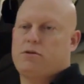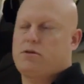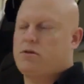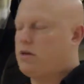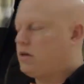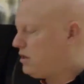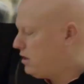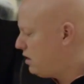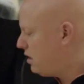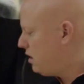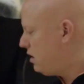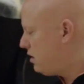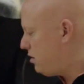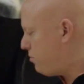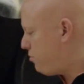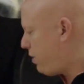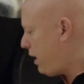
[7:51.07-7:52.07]
So
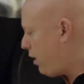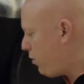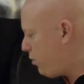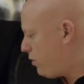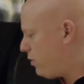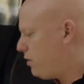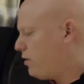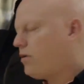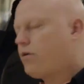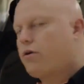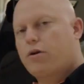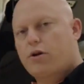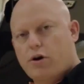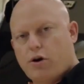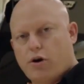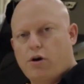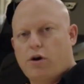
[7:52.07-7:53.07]
the power
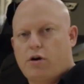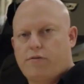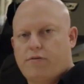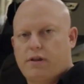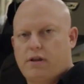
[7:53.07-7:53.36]
curve